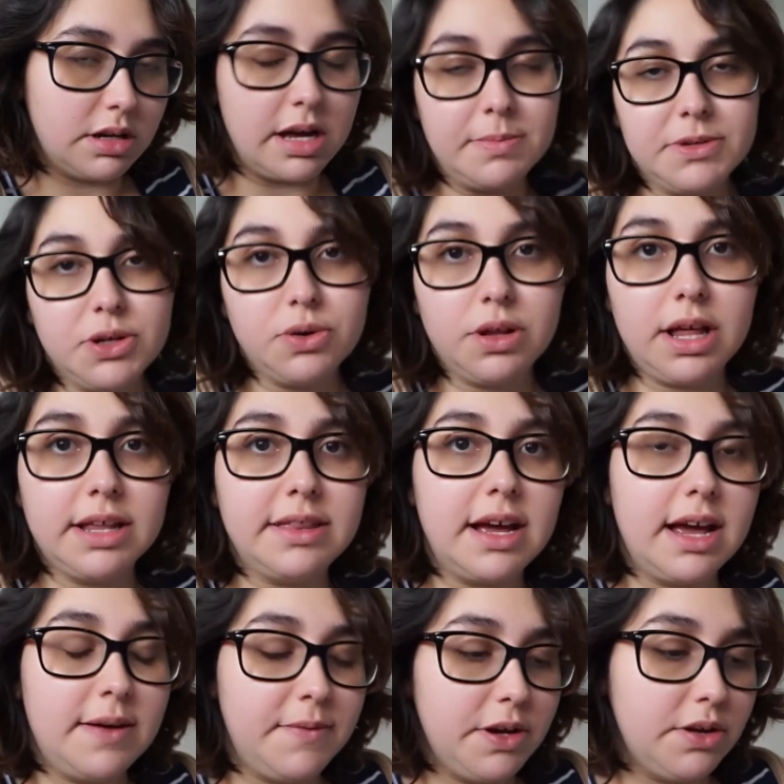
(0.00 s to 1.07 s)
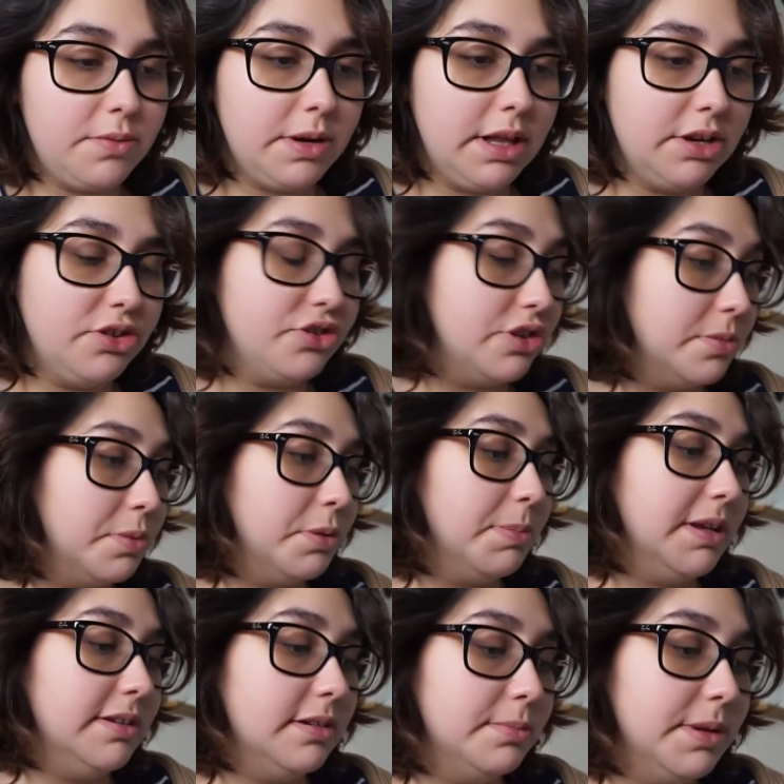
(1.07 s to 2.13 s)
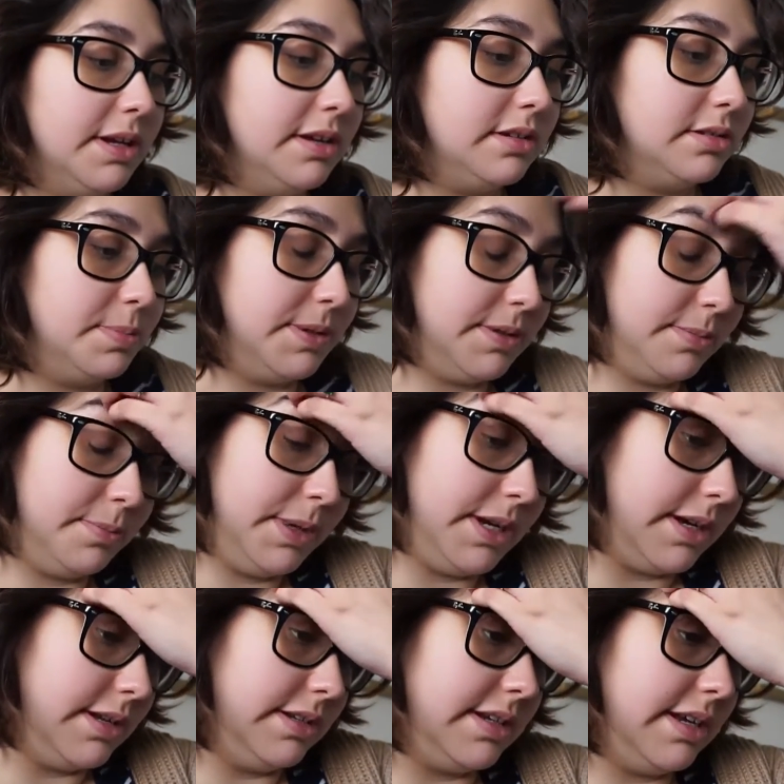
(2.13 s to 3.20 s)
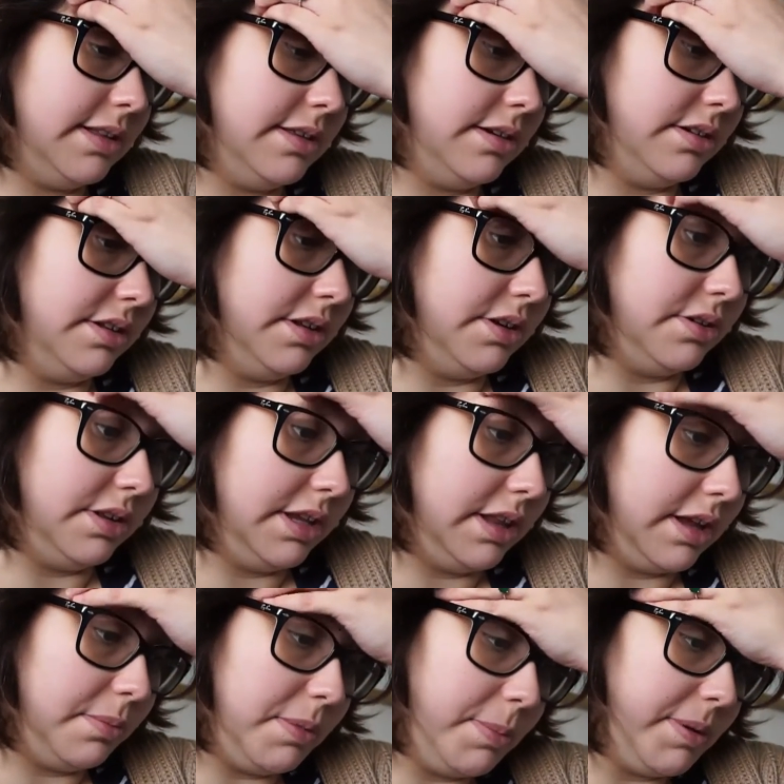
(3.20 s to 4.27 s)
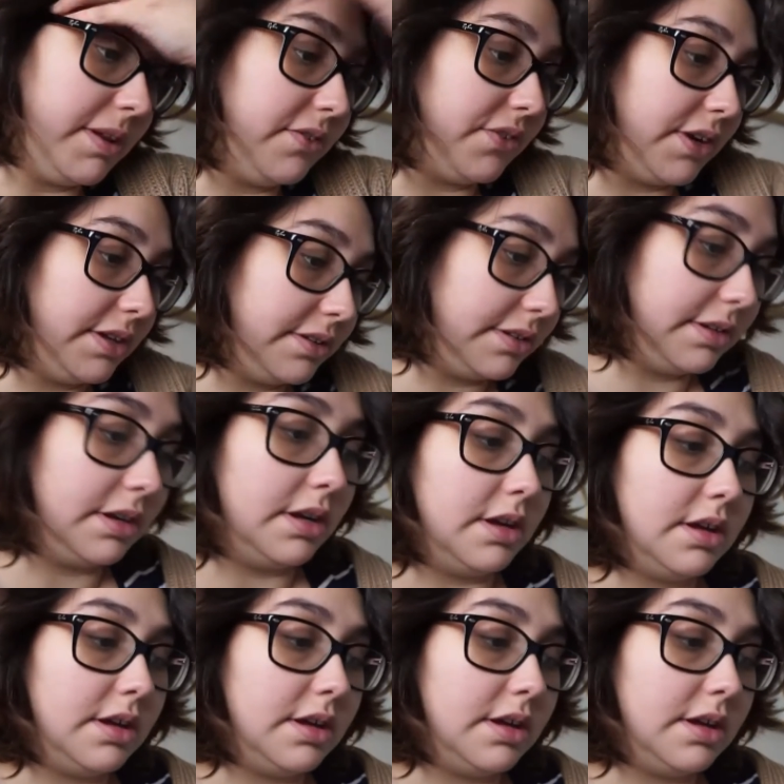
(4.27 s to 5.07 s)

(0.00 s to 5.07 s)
I'm so glad that I have a good relationship with my siblings, but because, like, they're literally, like, my best friends.